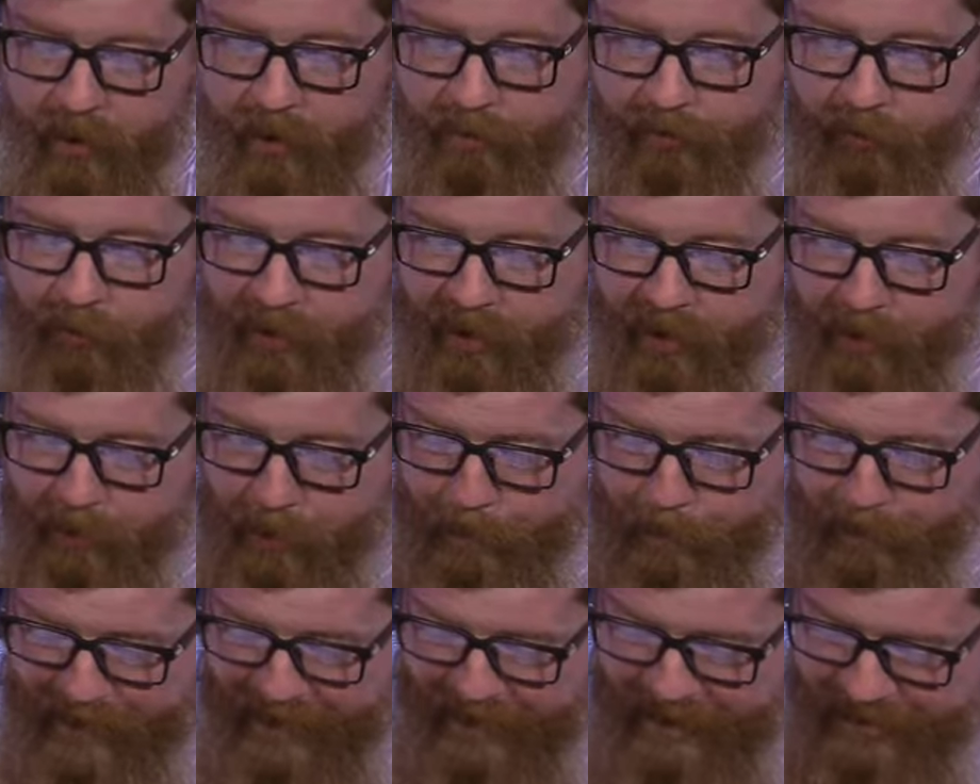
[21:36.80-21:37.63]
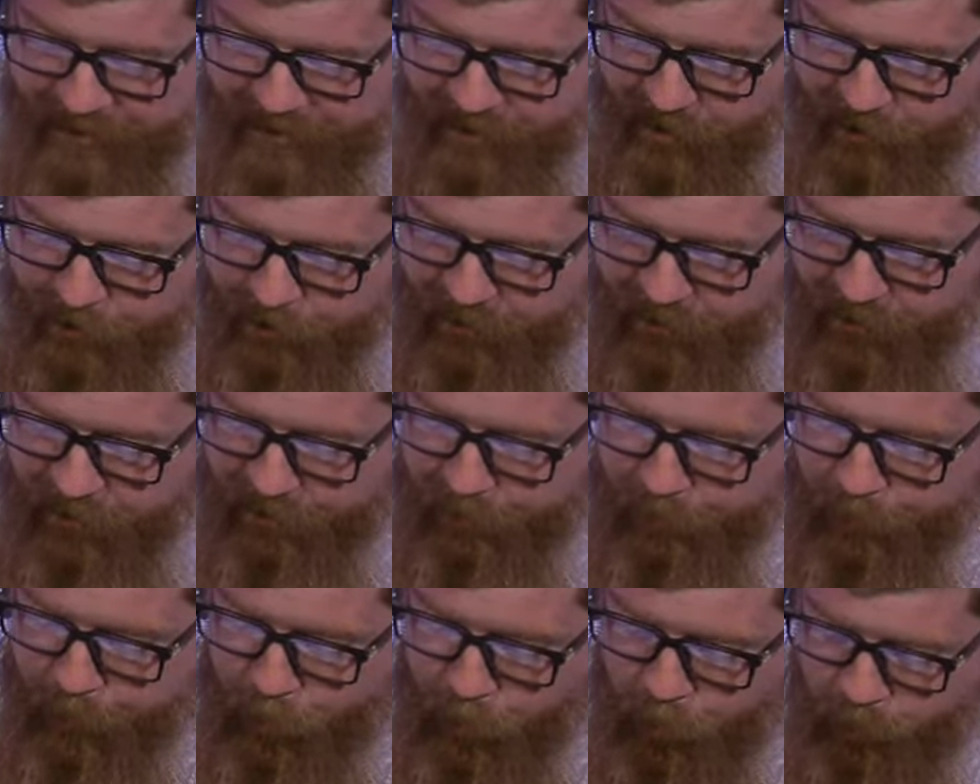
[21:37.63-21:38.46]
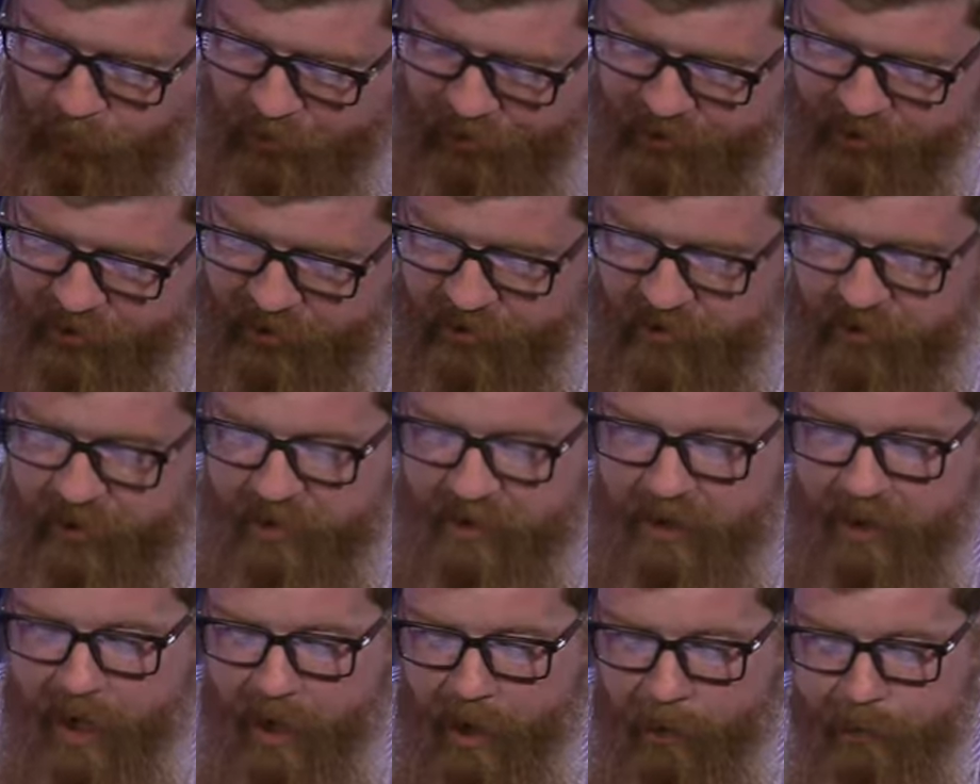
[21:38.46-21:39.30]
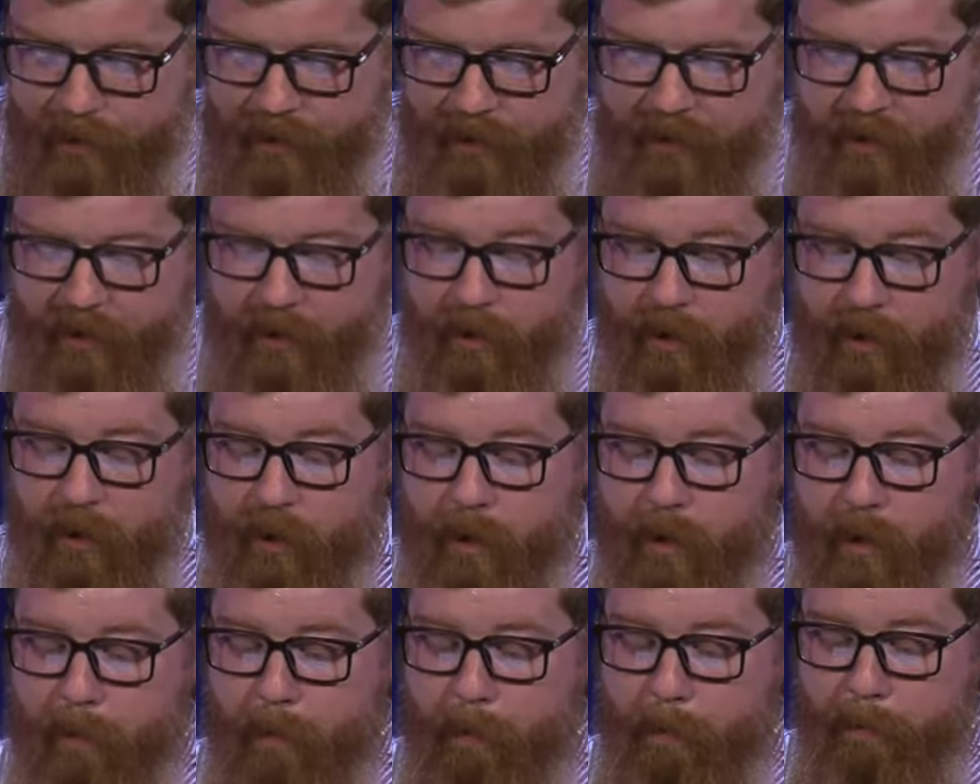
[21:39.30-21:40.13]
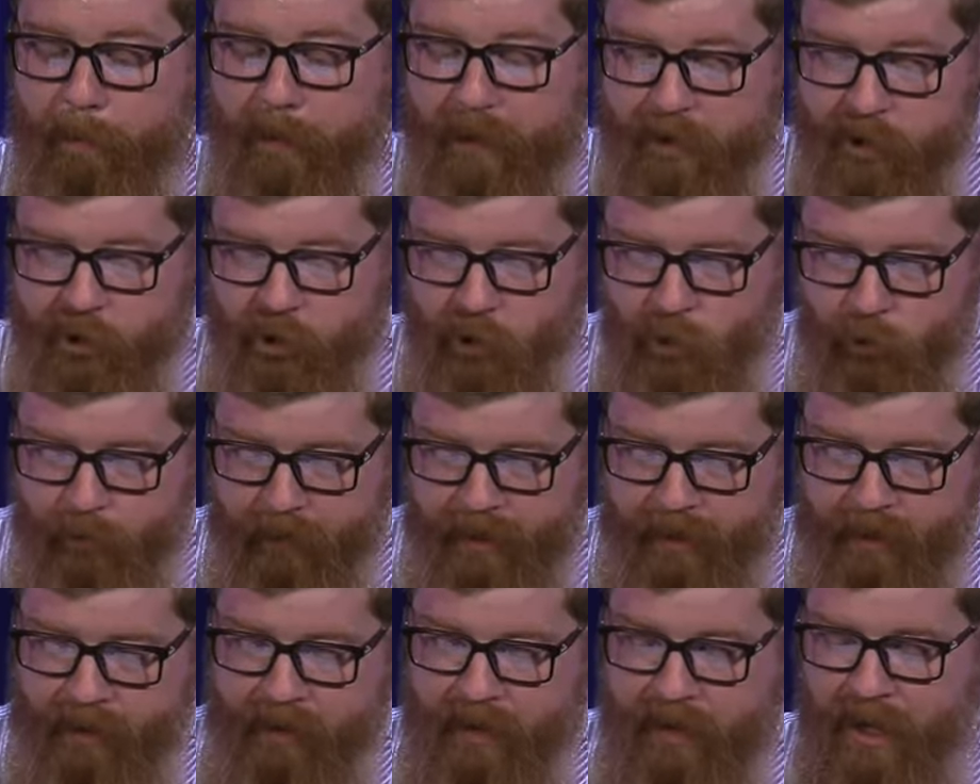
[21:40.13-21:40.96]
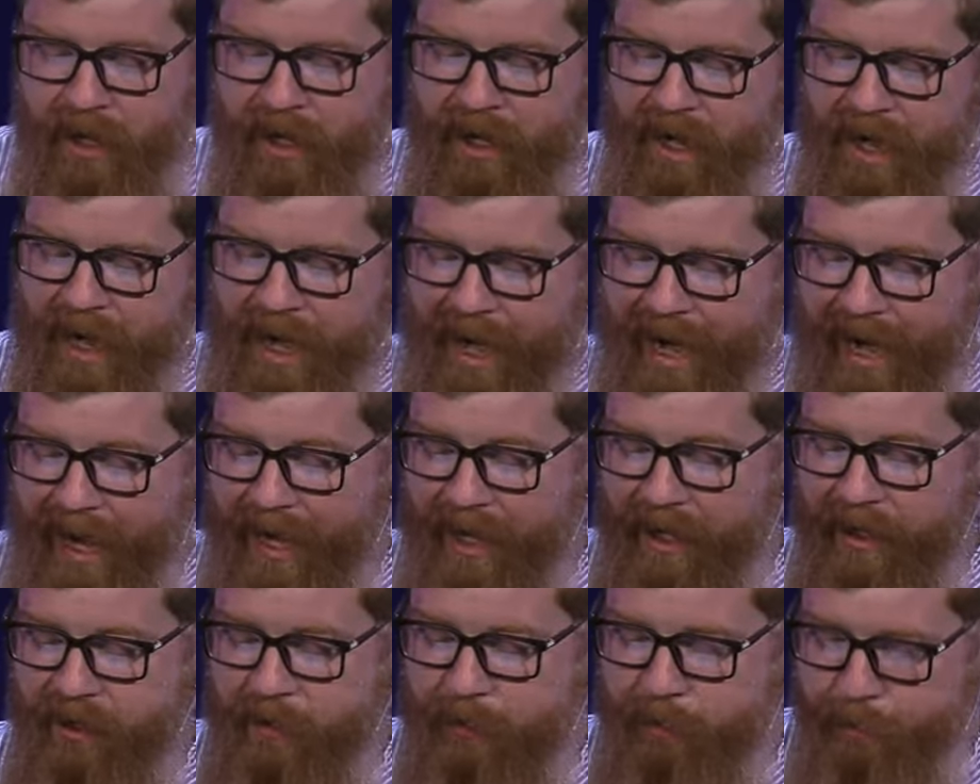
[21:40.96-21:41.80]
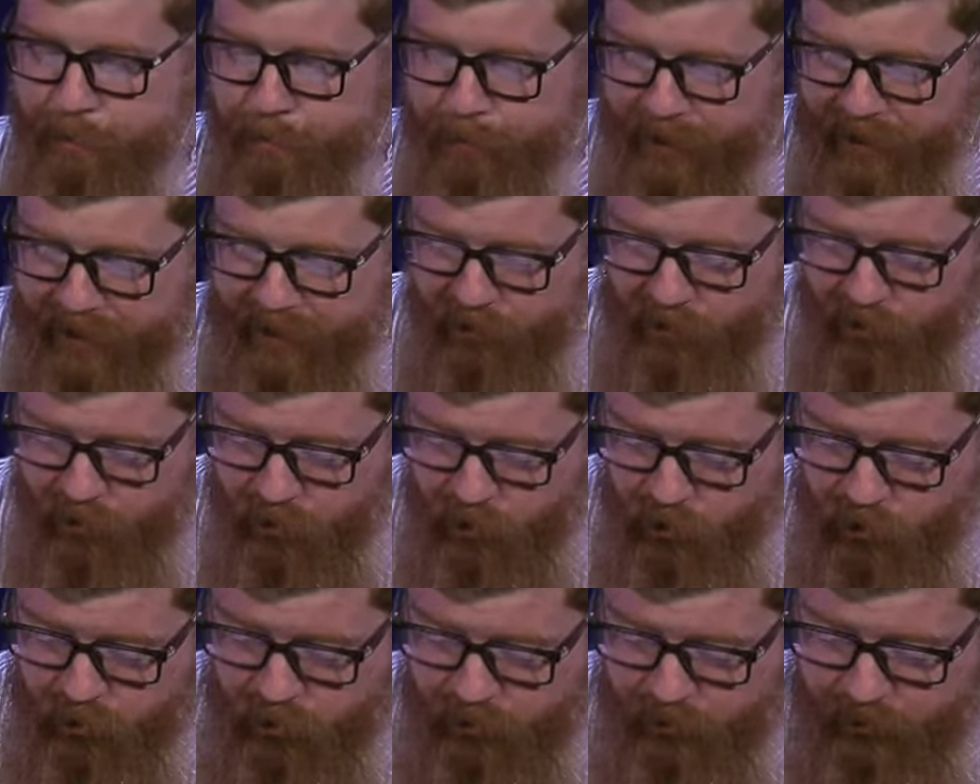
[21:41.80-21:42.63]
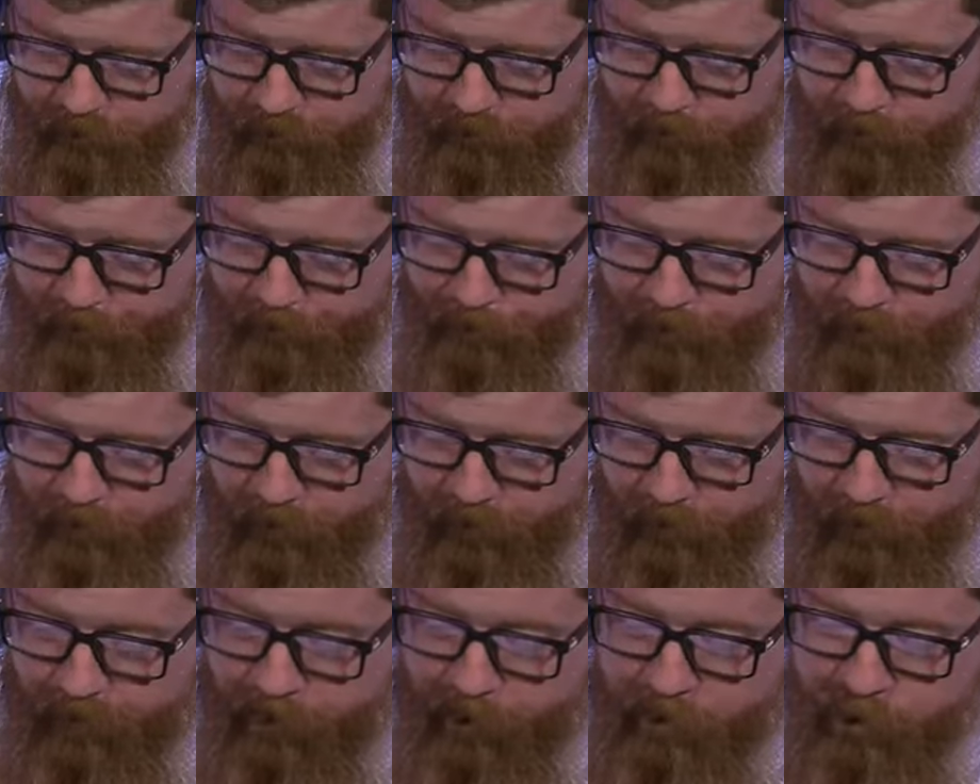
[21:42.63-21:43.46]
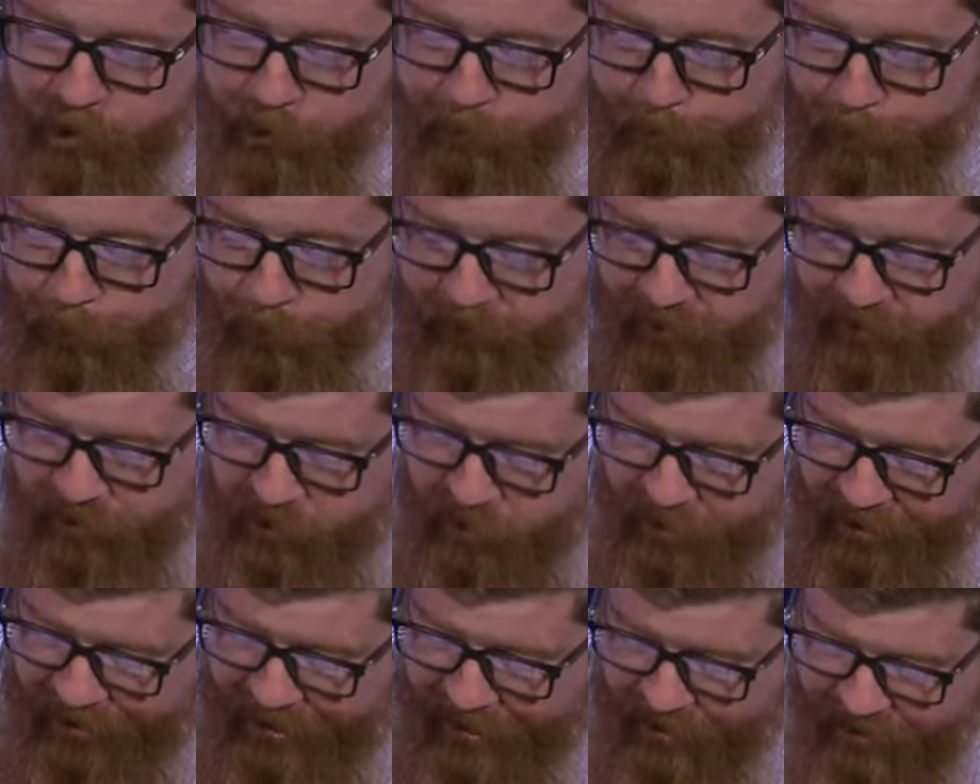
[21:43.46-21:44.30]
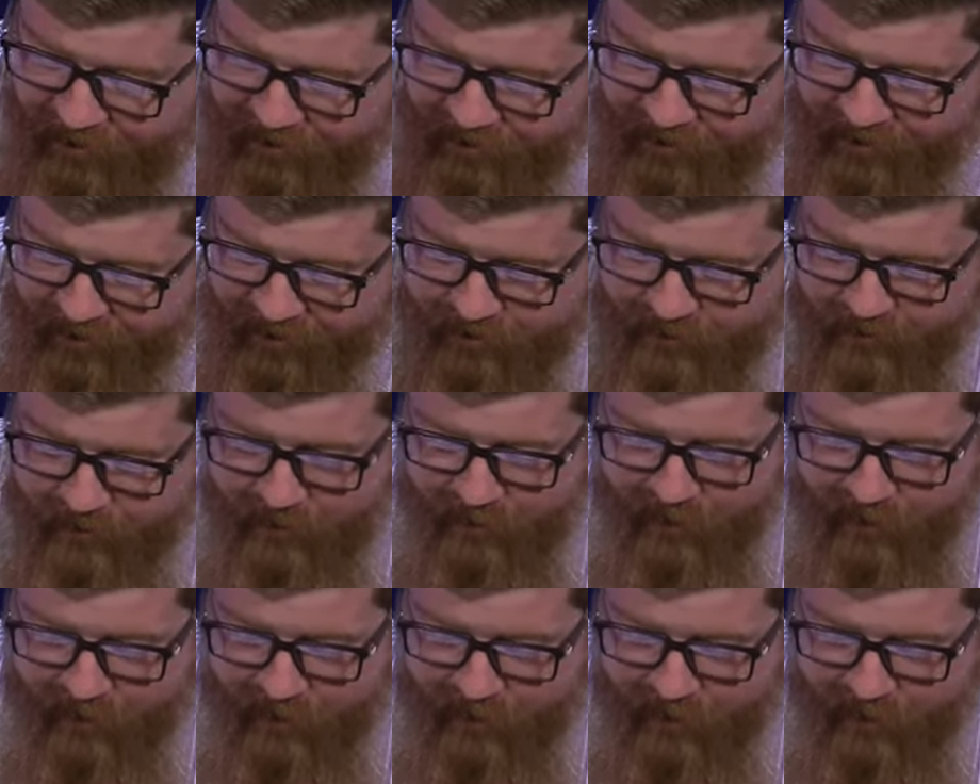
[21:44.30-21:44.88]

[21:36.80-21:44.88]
for him a basket made of bulrushes and daubed it in bitumen and pitch. She put the child in it